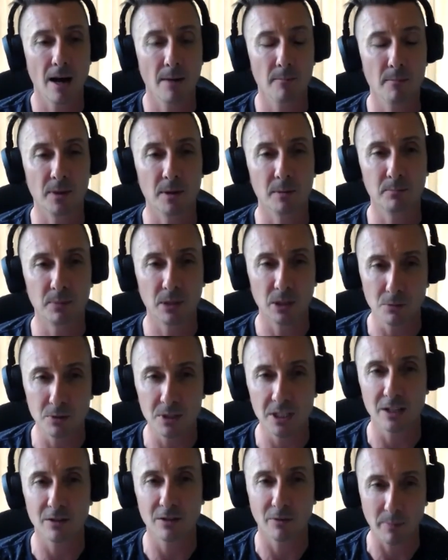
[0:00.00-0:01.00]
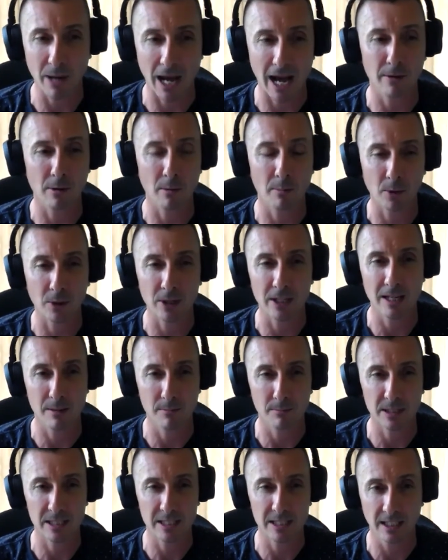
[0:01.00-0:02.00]
The beauty of PowerPoint in
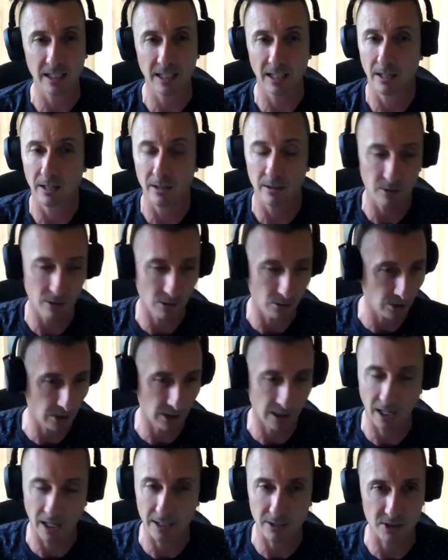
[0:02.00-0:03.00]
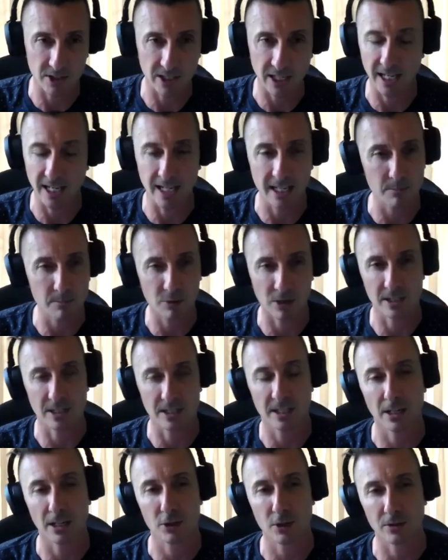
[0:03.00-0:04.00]
particular, or like you said, any
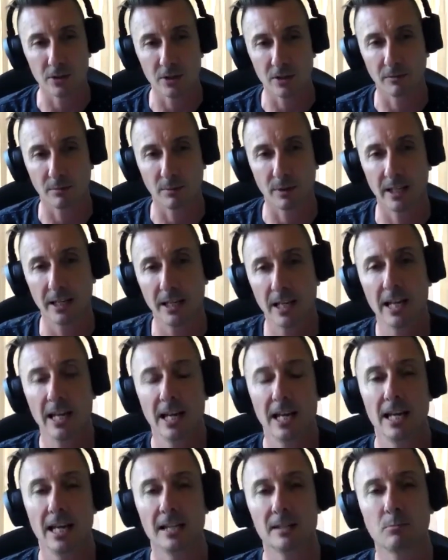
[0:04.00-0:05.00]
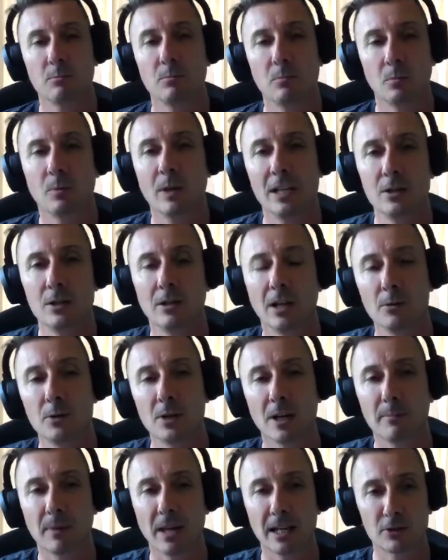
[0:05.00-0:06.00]
presentation software, is when you load
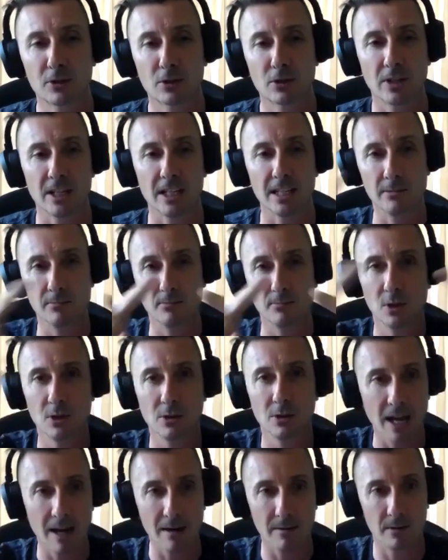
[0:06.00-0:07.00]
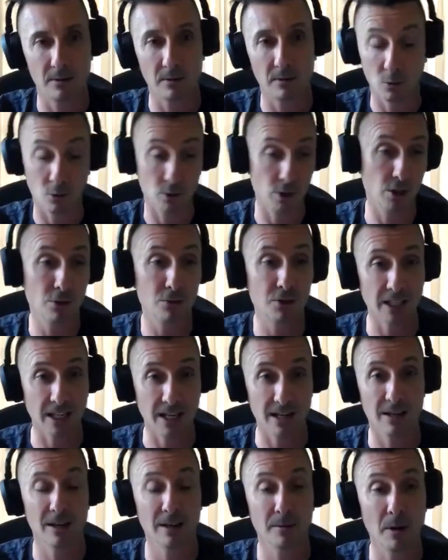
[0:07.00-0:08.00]
up that screen, you used to
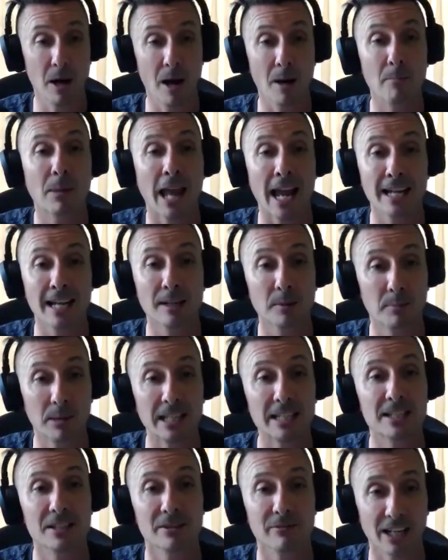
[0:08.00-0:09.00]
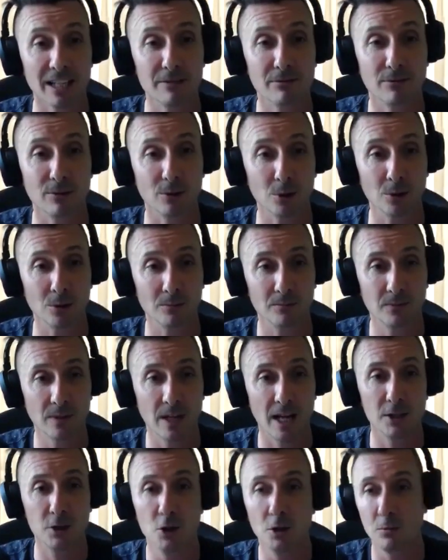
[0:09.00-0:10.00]
get a blank piece of A4.
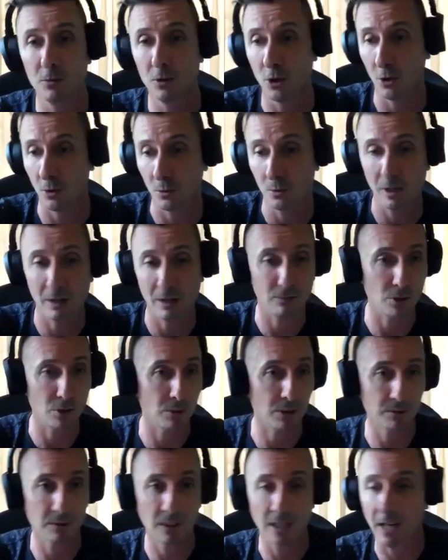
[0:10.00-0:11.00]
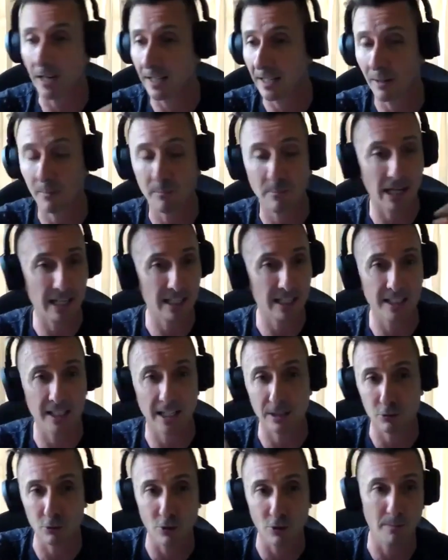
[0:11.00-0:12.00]
And you knew if you were cutting and
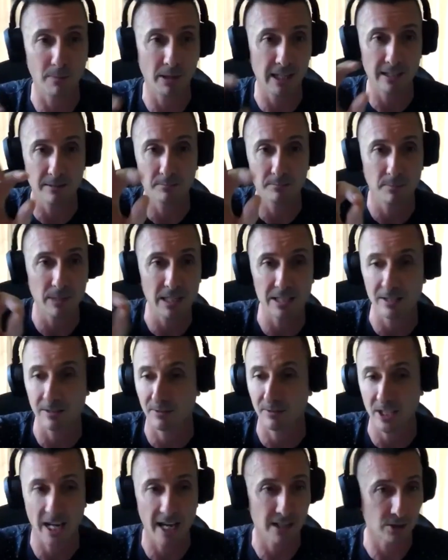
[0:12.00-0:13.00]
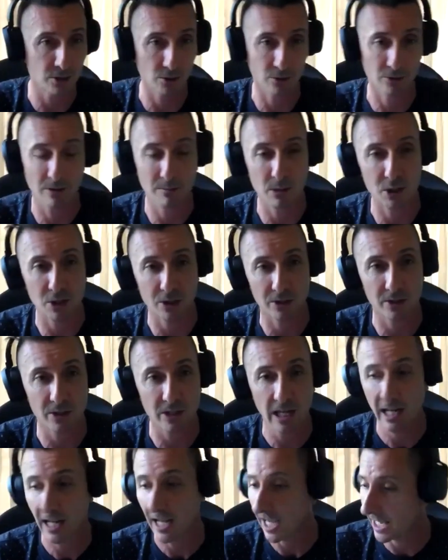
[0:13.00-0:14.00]
pasting, dropping bits of text or images,
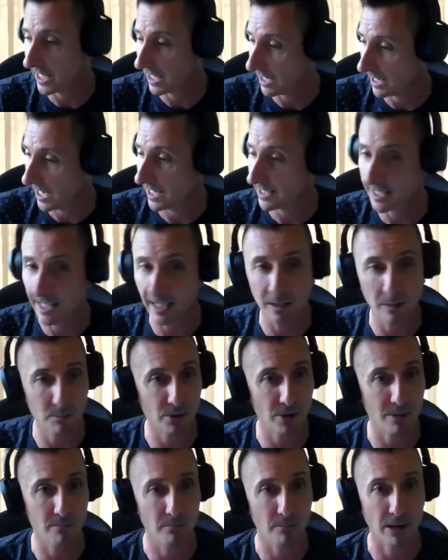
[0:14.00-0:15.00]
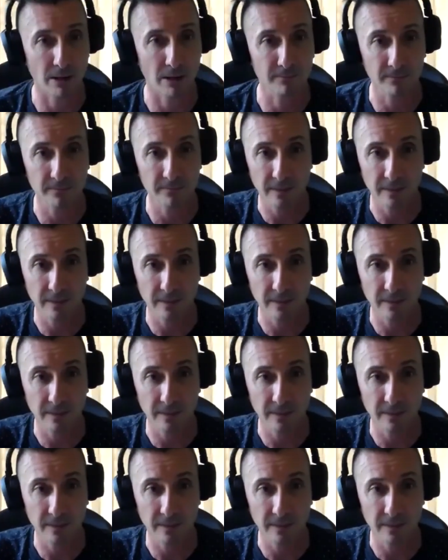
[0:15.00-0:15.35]
and then hitting the print button,